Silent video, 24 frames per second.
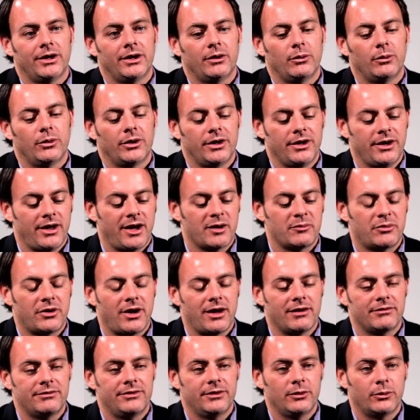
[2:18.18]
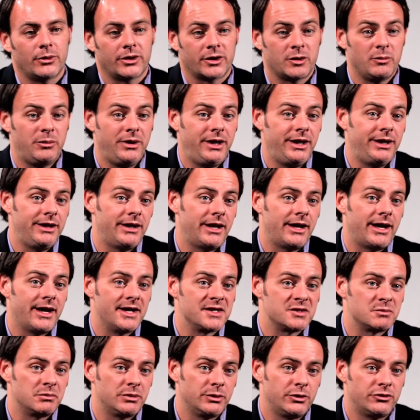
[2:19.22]
a nonprofit, we're competing
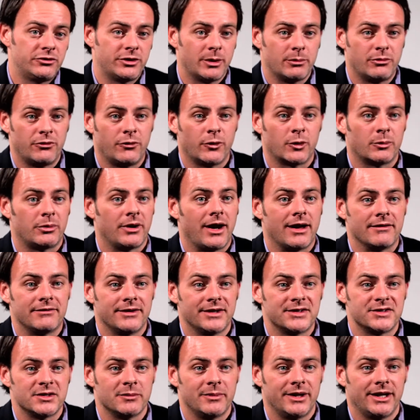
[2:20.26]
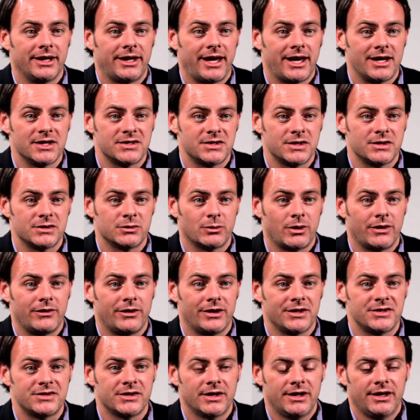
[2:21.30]
against blue chip for-profits in many cases, whether
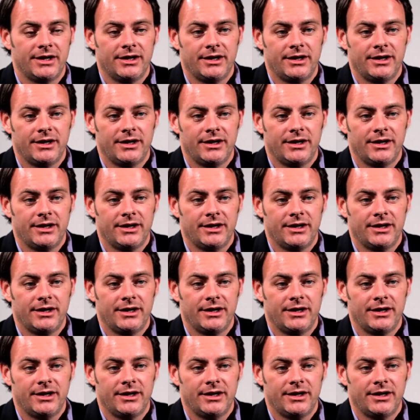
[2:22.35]
it's